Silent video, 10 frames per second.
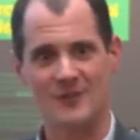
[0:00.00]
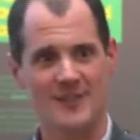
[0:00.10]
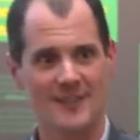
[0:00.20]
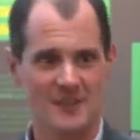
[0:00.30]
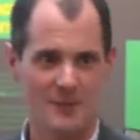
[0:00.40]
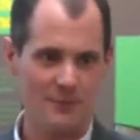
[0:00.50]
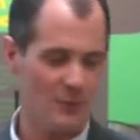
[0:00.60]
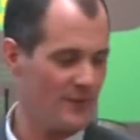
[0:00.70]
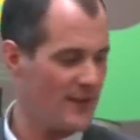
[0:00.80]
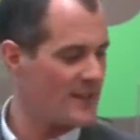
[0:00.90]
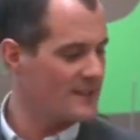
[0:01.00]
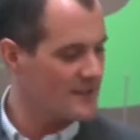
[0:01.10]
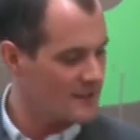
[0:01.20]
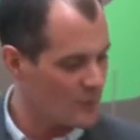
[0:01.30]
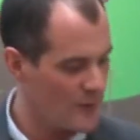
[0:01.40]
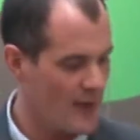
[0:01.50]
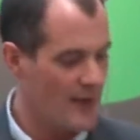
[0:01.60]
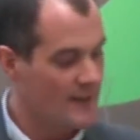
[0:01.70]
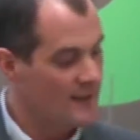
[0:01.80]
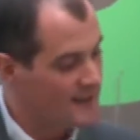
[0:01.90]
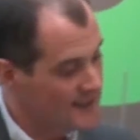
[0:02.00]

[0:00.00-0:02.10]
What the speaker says: seeing these people with the access that we had.